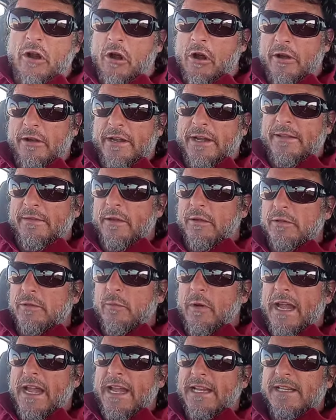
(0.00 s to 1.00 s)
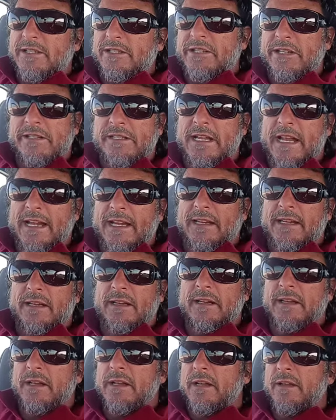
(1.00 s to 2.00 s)
heart in those ways just like
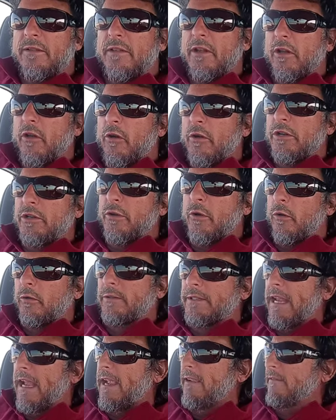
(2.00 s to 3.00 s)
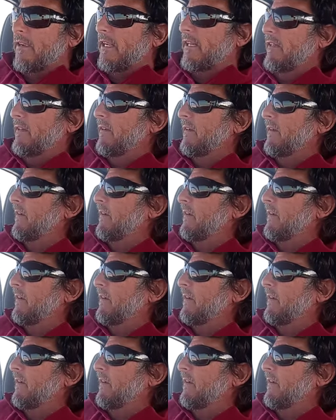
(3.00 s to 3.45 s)
the Lord told David